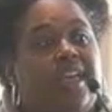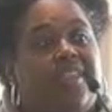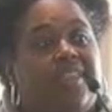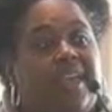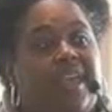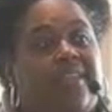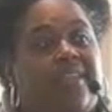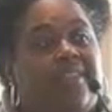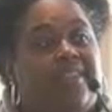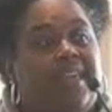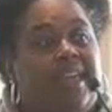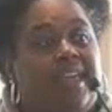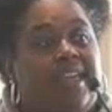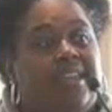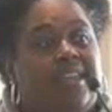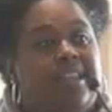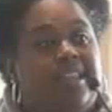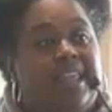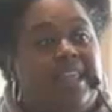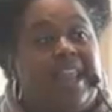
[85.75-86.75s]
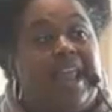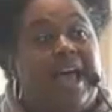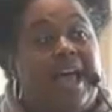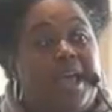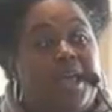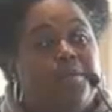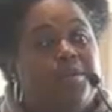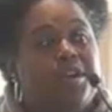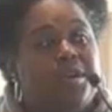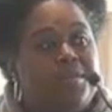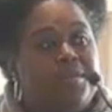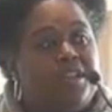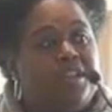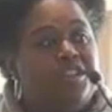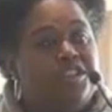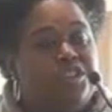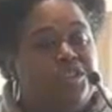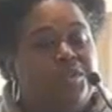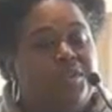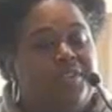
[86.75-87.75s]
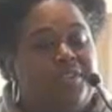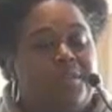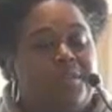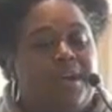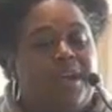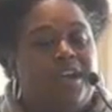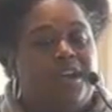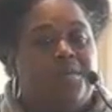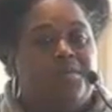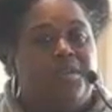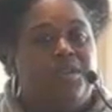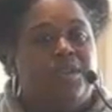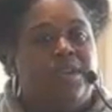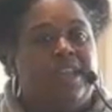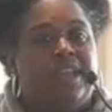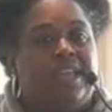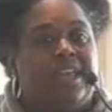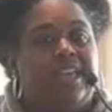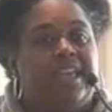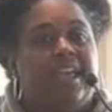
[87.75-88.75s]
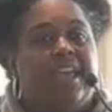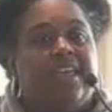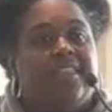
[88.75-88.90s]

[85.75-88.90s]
that I am committed to within my community.